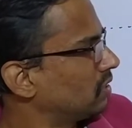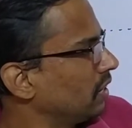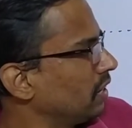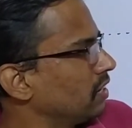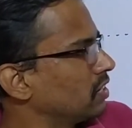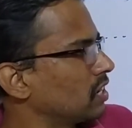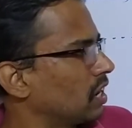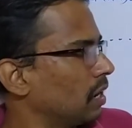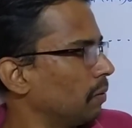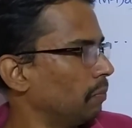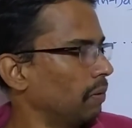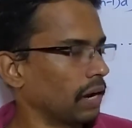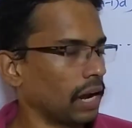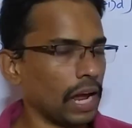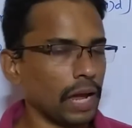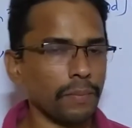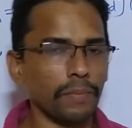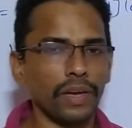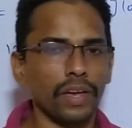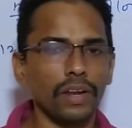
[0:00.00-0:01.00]
3-digit number,
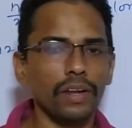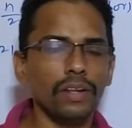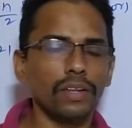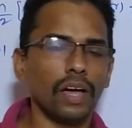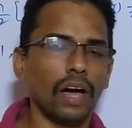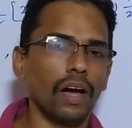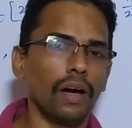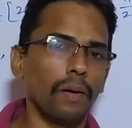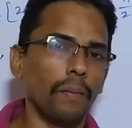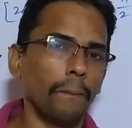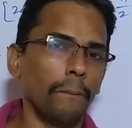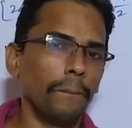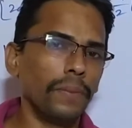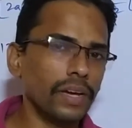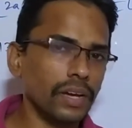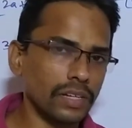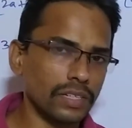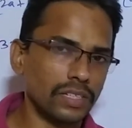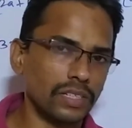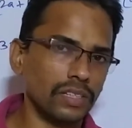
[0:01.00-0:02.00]
I mean the
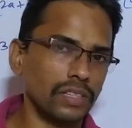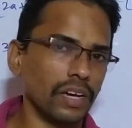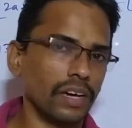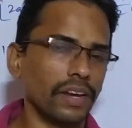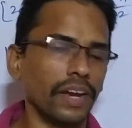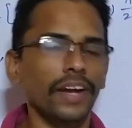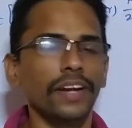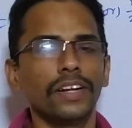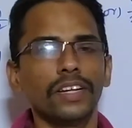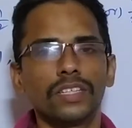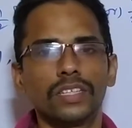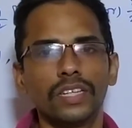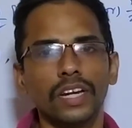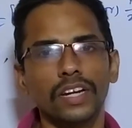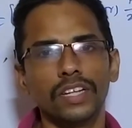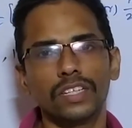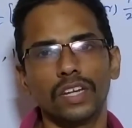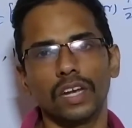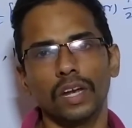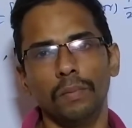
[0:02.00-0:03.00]
greatest
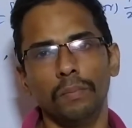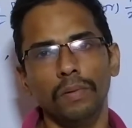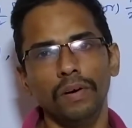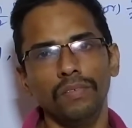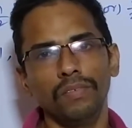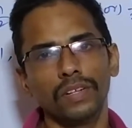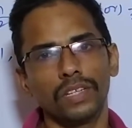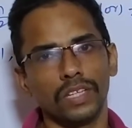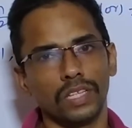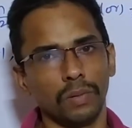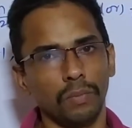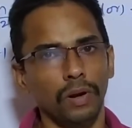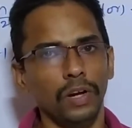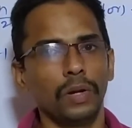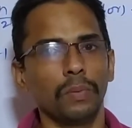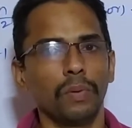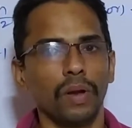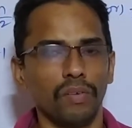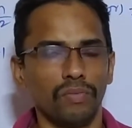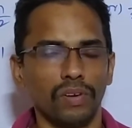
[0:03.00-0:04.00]
3-digit number, which is the
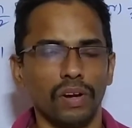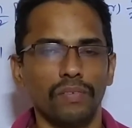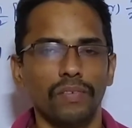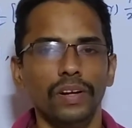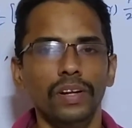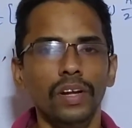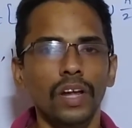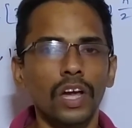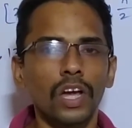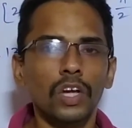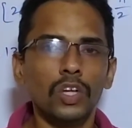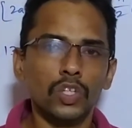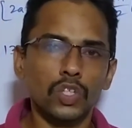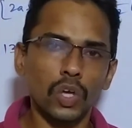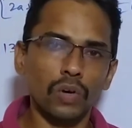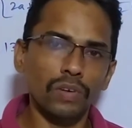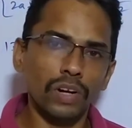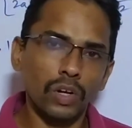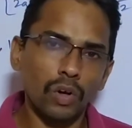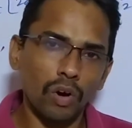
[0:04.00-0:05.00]
multiple of 11.
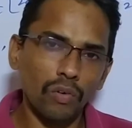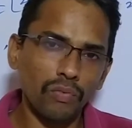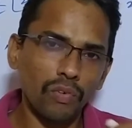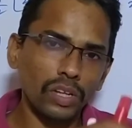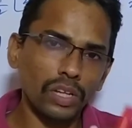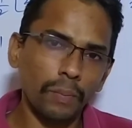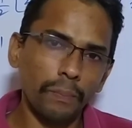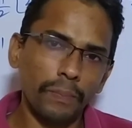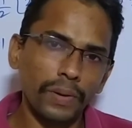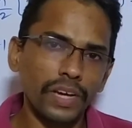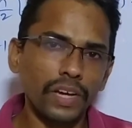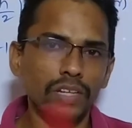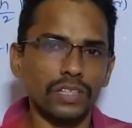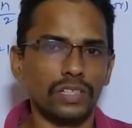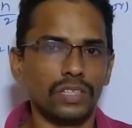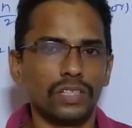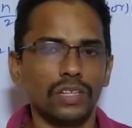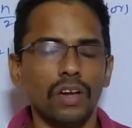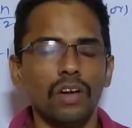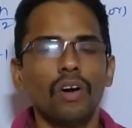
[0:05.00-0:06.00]
So we'll go for the
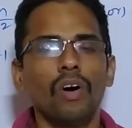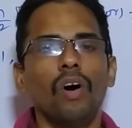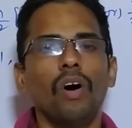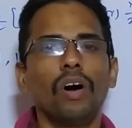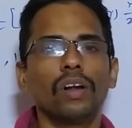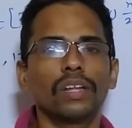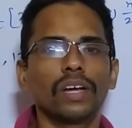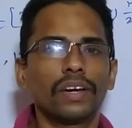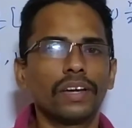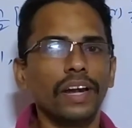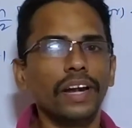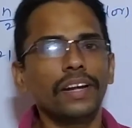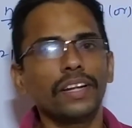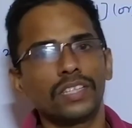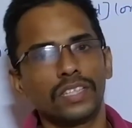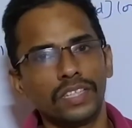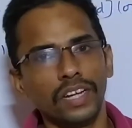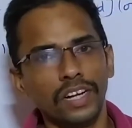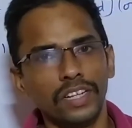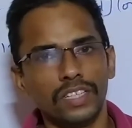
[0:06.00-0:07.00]
biggest or the
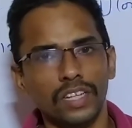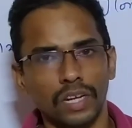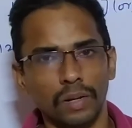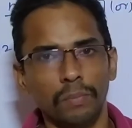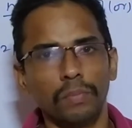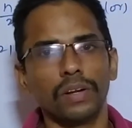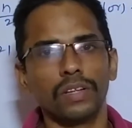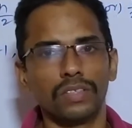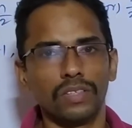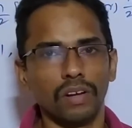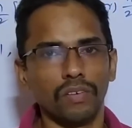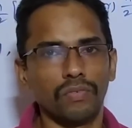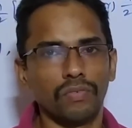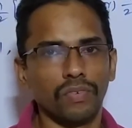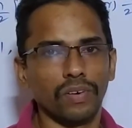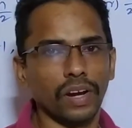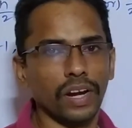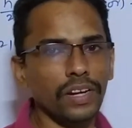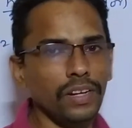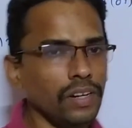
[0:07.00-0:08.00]
greatest 3-digit number itself,
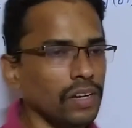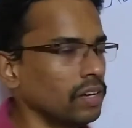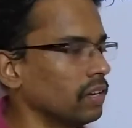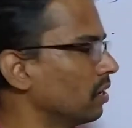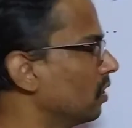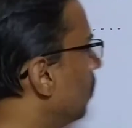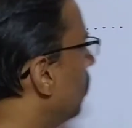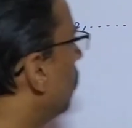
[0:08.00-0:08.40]
right?